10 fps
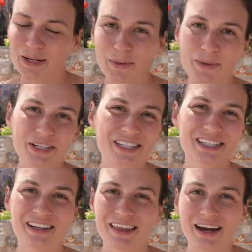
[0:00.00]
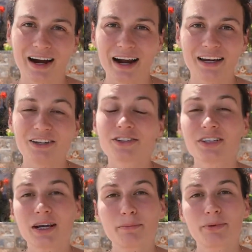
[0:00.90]
was still there. And
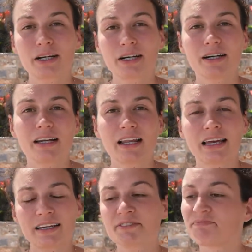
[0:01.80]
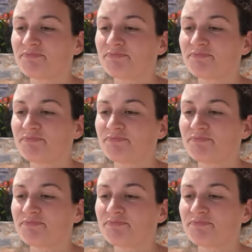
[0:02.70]
usually I'm pretty good at like